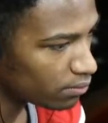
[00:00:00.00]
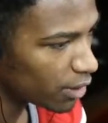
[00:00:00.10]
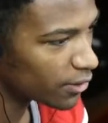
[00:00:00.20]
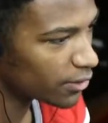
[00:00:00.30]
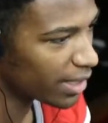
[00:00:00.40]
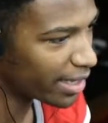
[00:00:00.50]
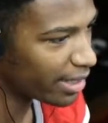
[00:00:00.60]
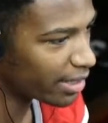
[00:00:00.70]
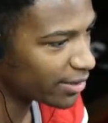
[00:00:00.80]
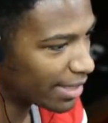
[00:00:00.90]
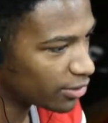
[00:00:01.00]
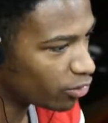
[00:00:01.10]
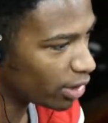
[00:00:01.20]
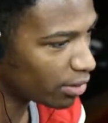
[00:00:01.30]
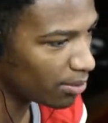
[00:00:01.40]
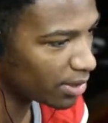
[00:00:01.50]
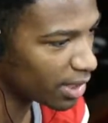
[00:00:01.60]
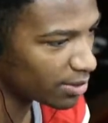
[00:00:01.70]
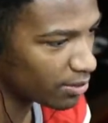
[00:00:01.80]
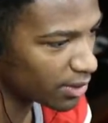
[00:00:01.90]
This looks exactly like Assassin's Creed 3 when
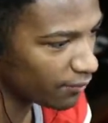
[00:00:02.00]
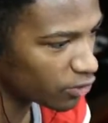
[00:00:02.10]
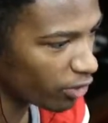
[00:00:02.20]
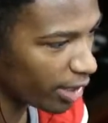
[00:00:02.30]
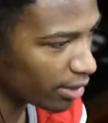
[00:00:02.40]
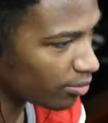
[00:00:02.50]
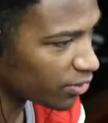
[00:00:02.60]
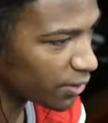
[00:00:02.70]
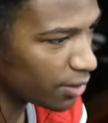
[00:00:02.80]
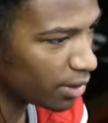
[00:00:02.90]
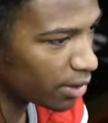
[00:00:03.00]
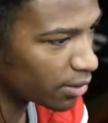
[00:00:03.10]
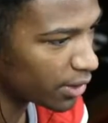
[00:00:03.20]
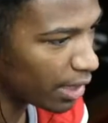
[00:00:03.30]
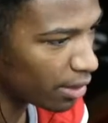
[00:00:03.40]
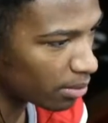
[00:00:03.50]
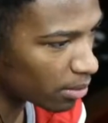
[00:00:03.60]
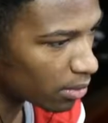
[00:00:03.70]
Desmond was infiltrating the Brazilian stadium.